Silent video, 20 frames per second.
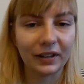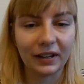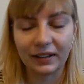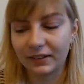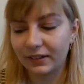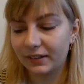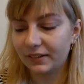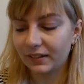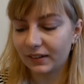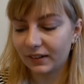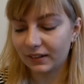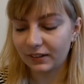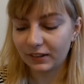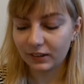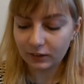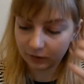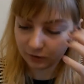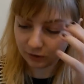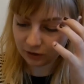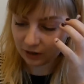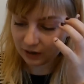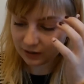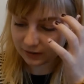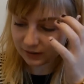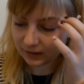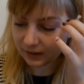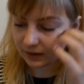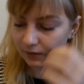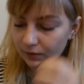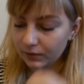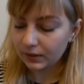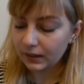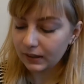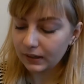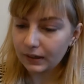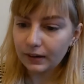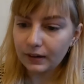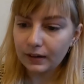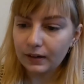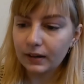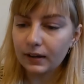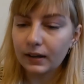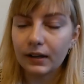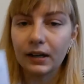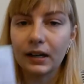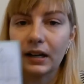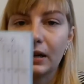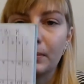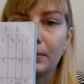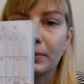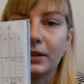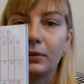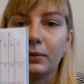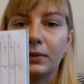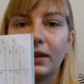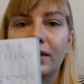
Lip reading: anything I needed to jot down. Then we